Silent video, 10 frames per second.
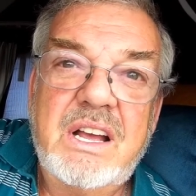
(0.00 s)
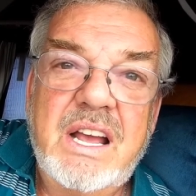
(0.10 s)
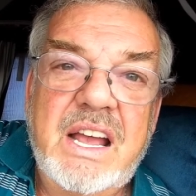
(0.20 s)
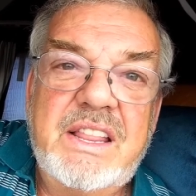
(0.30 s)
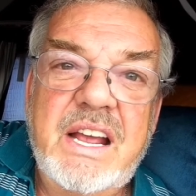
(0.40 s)

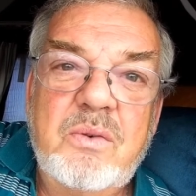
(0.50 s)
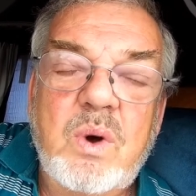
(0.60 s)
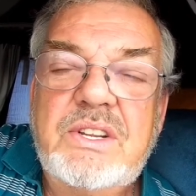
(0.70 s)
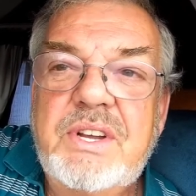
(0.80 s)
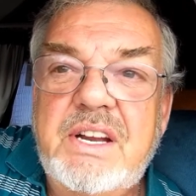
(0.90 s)
And then
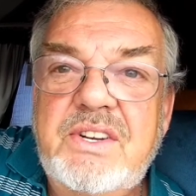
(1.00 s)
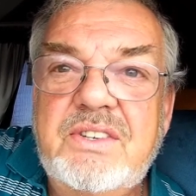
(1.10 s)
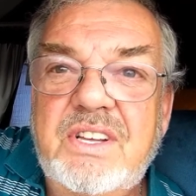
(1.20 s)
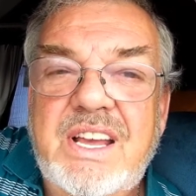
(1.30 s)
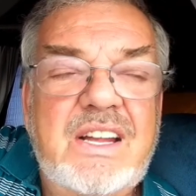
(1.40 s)
once I
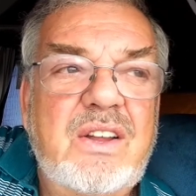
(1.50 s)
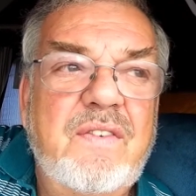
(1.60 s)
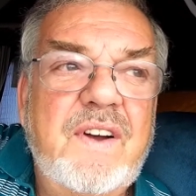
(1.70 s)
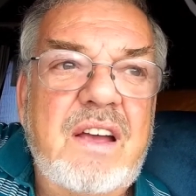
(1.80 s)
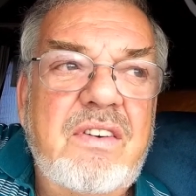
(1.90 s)
just get to
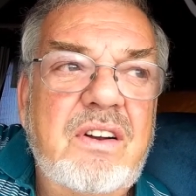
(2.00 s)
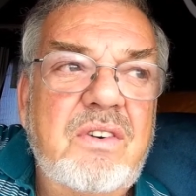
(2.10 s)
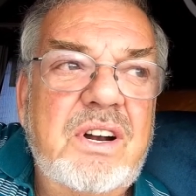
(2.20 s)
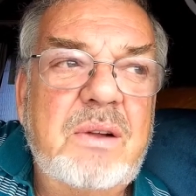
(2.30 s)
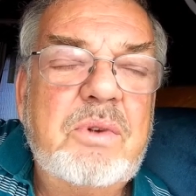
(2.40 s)

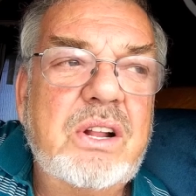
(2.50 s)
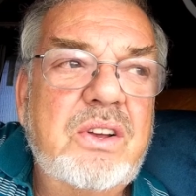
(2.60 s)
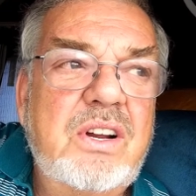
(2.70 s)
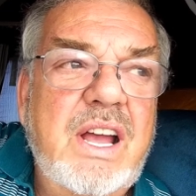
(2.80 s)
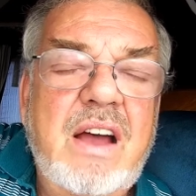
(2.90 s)
500, I'm not
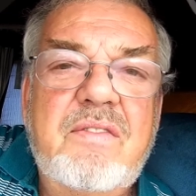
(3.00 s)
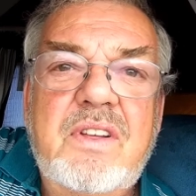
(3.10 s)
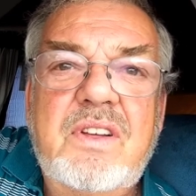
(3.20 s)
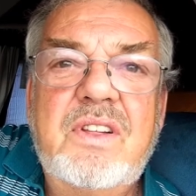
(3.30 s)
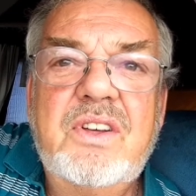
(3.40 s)
going to have
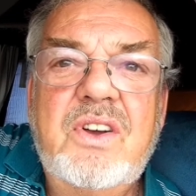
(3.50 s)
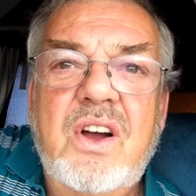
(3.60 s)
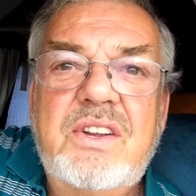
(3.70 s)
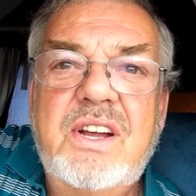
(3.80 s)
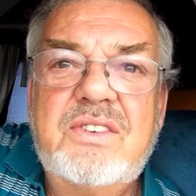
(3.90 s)
the
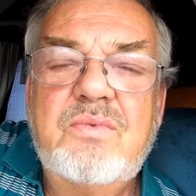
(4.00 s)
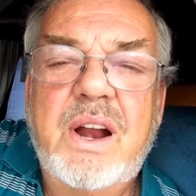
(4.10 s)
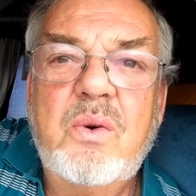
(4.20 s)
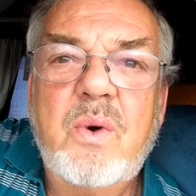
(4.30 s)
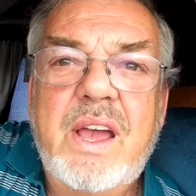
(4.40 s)
contest
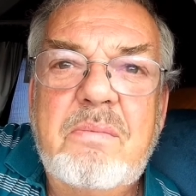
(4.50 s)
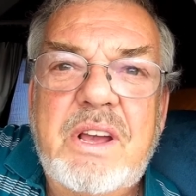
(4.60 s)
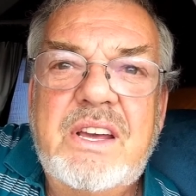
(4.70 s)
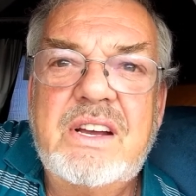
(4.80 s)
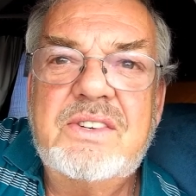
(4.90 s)
right away,
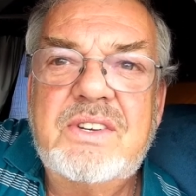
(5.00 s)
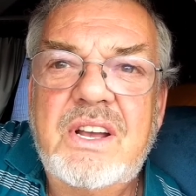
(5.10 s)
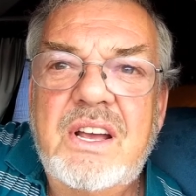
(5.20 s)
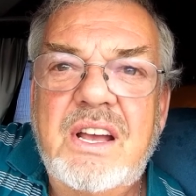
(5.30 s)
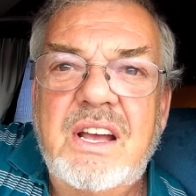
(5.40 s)
because
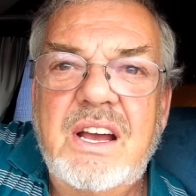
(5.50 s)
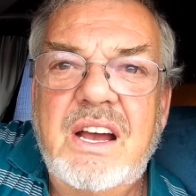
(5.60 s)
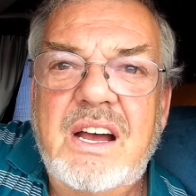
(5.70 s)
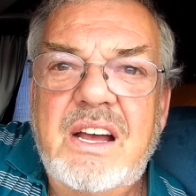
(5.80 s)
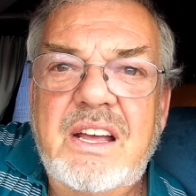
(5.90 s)

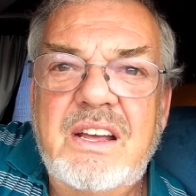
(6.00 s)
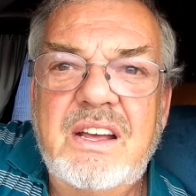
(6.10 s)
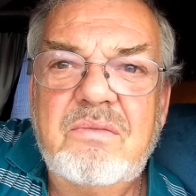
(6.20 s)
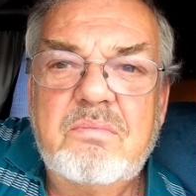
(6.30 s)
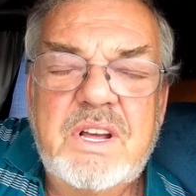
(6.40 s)

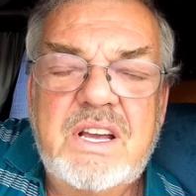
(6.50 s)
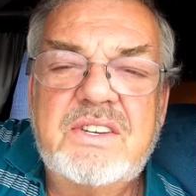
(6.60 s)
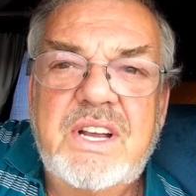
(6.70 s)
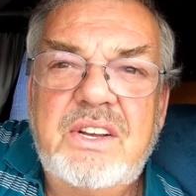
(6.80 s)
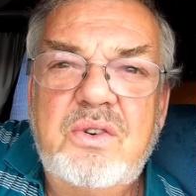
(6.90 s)

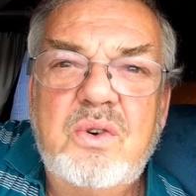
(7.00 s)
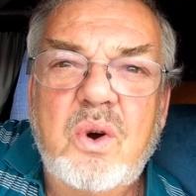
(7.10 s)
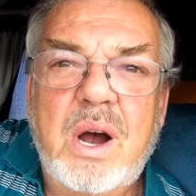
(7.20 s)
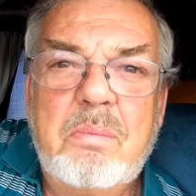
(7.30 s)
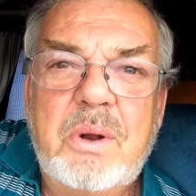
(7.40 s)
I do
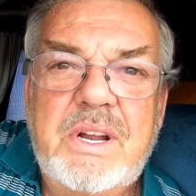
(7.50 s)
go up and